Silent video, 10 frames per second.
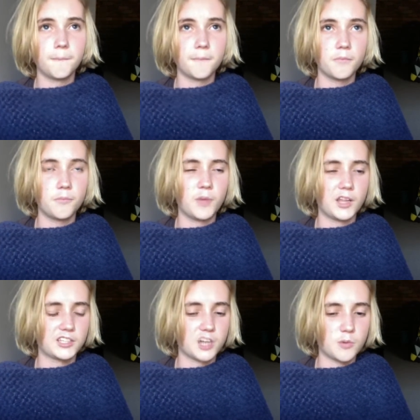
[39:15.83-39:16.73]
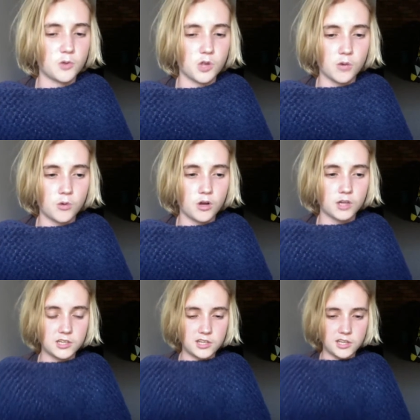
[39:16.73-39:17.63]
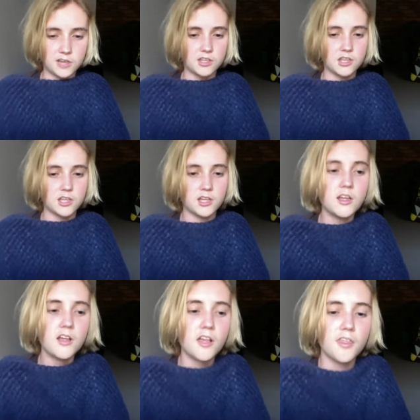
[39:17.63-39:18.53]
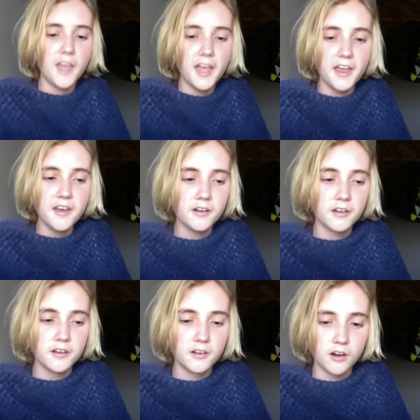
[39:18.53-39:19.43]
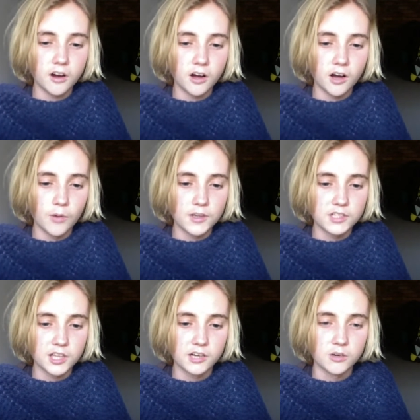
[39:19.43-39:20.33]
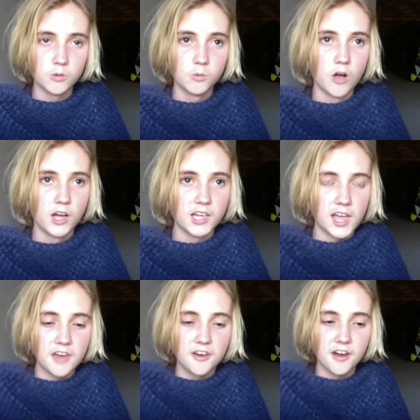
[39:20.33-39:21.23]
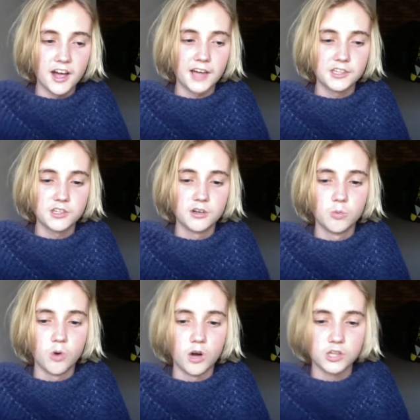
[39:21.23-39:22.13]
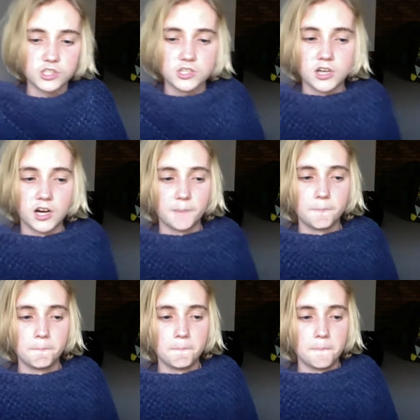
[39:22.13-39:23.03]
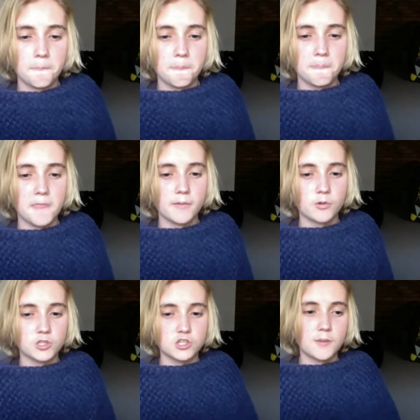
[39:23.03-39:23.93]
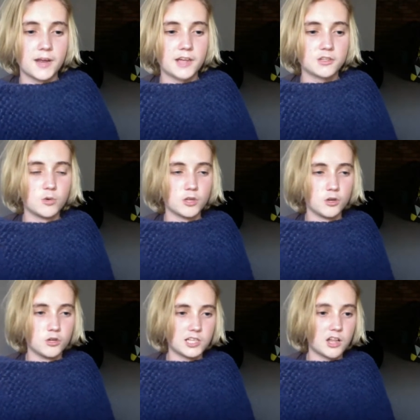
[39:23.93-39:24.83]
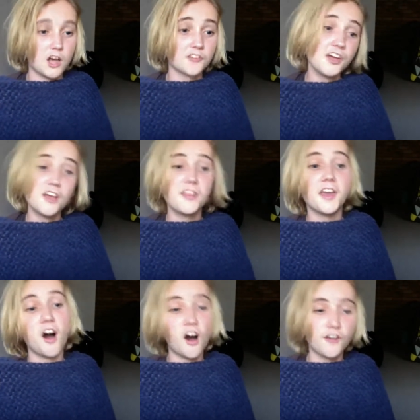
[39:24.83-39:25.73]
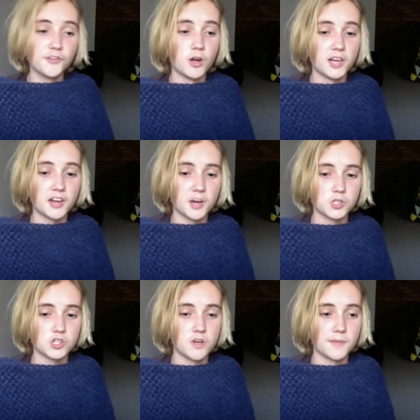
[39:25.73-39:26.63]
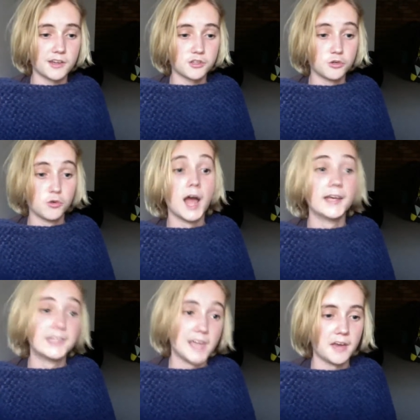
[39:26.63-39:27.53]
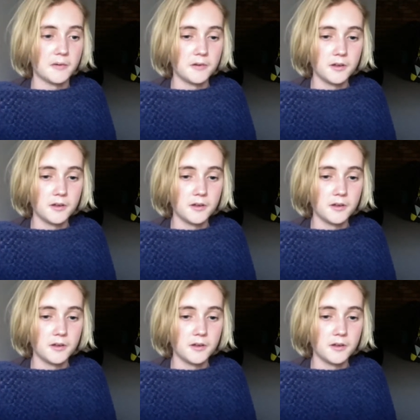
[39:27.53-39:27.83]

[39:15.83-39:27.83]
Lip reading: we done with all our work near the end of the year. Then I went to work ed and I had to watch and then we watched Terminator 2 with a Who'sy class. Then after work ed I watched Terminator 2 again,